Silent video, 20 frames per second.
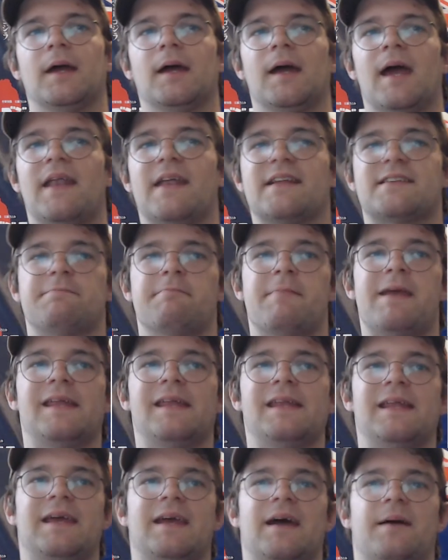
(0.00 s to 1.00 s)
And that's
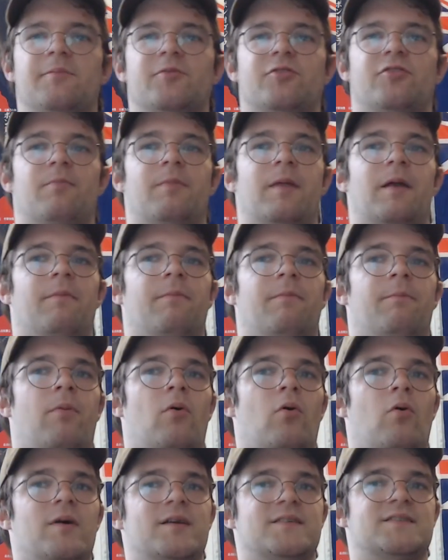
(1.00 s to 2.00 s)
mainly comes from their
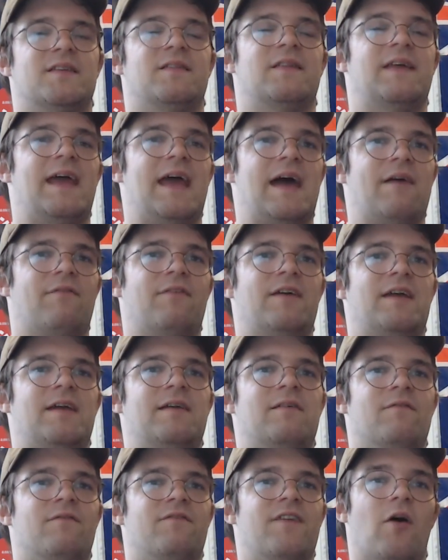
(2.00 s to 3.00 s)
poison. They have
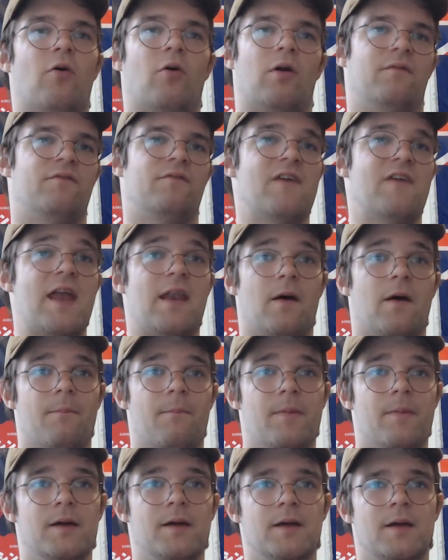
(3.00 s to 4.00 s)
a
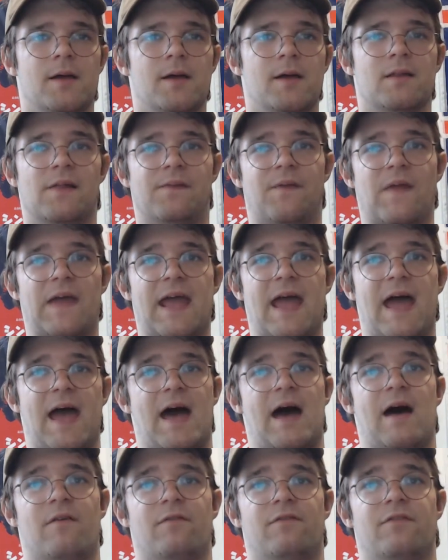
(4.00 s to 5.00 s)
venom that they
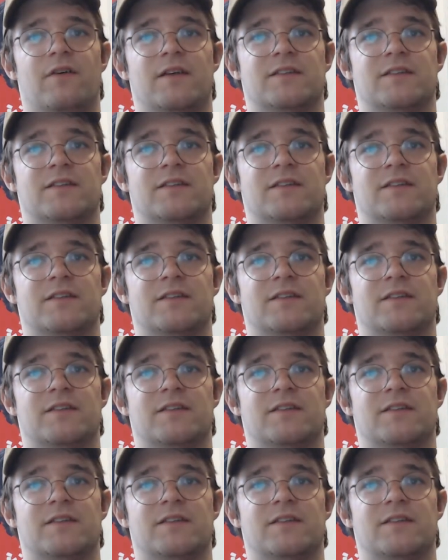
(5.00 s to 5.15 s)
have.